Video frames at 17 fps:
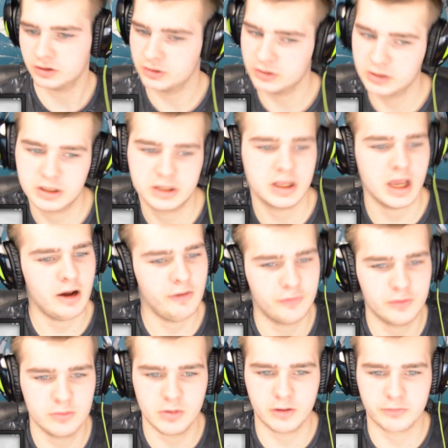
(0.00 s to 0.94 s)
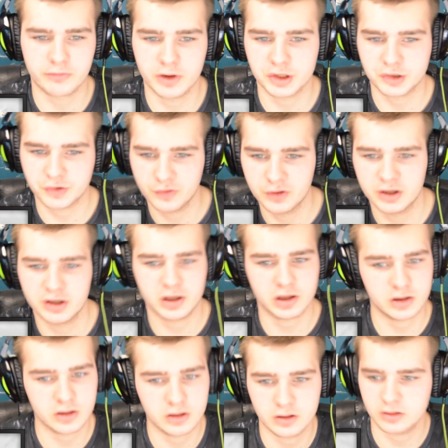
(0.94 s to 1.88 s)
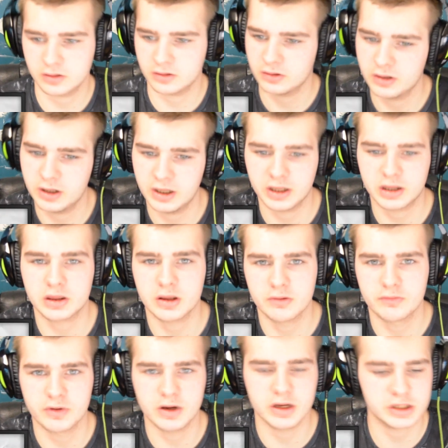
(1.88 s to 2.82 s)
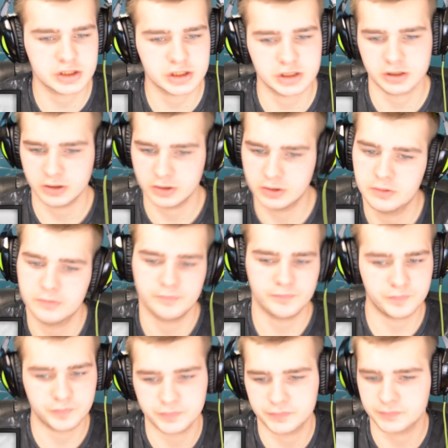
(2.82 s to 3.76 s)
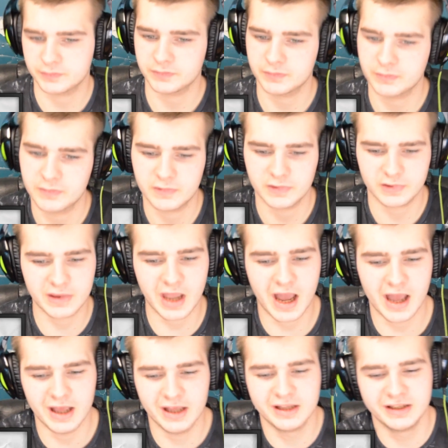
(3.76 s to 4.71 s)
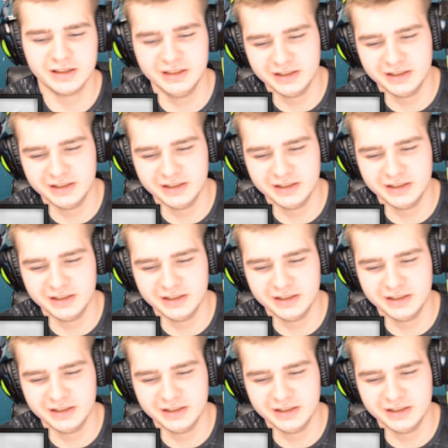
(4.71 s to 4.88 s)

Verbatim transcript: You can tell from my rich voice. Like, it's so rich. That...